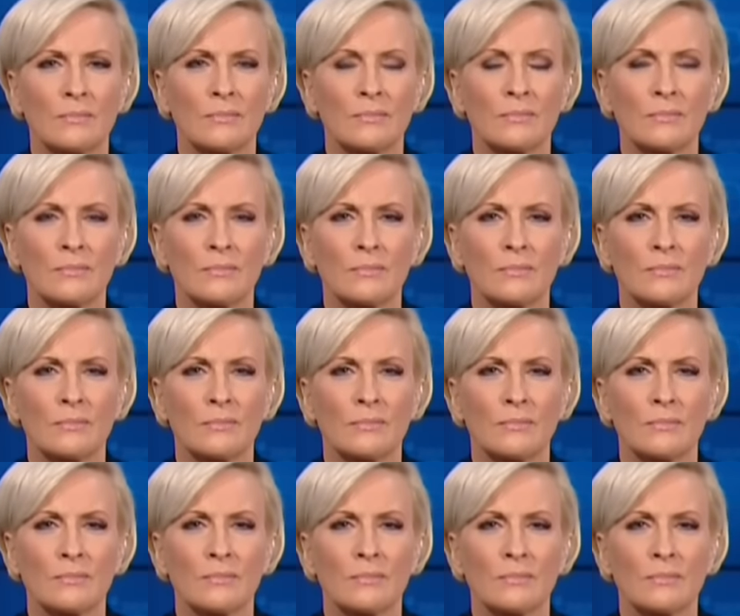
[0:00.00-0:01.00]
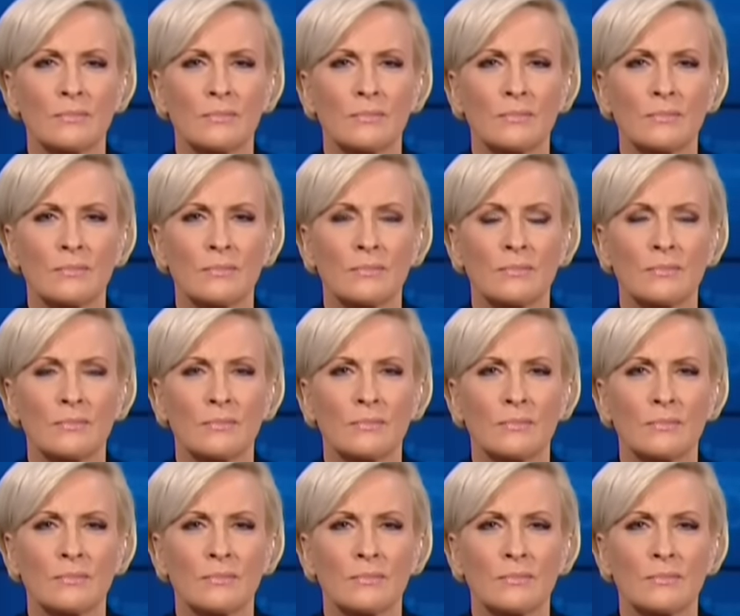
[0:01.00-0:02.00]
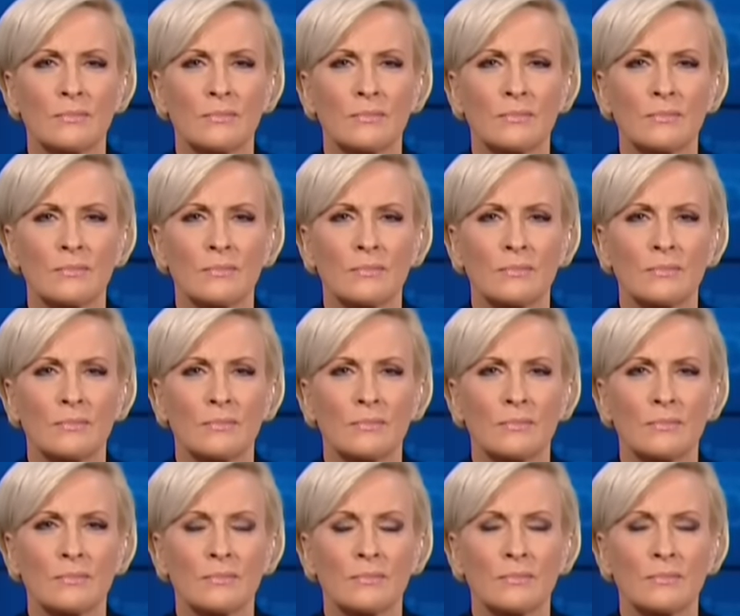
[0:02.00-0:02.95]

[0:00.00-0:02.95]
No words are spoken by the person on screen.